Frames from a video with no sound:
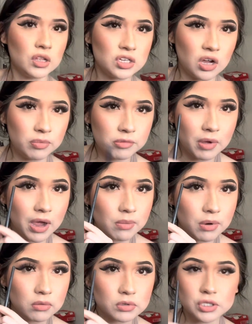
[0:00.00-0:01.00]
top of my
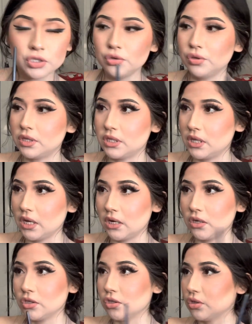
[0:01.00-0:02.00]
eyebrow was too
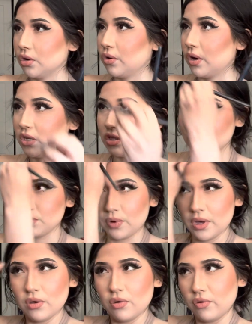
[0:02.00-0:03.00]
thin, so I just
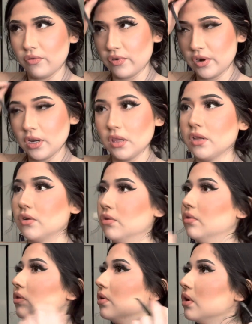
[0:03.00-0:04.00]
went over it a little
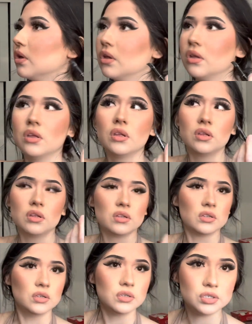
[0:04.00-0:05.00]

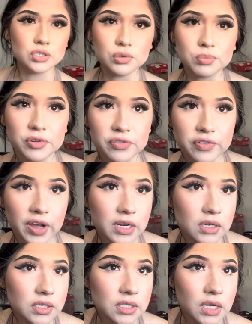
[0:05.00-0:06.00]
to
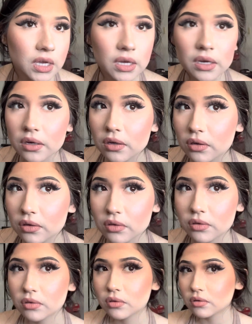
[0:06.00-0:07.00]
perfect it,
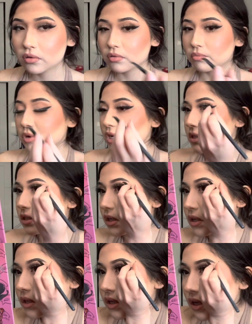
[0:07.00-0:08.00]

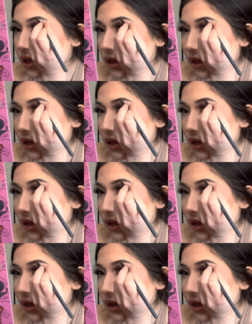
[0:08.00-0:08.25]
basically.